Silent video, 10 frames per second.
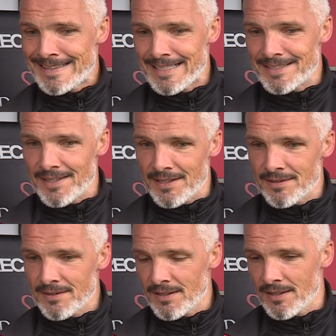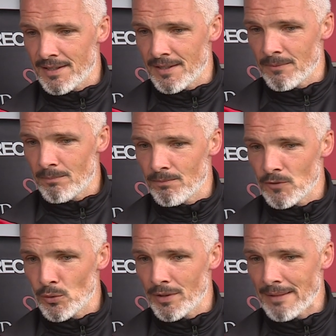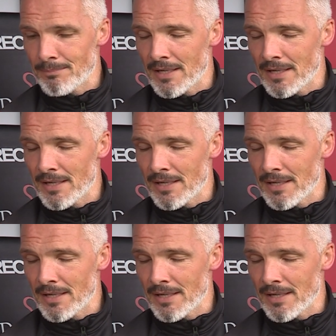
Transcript: they did, um, you know, and, and,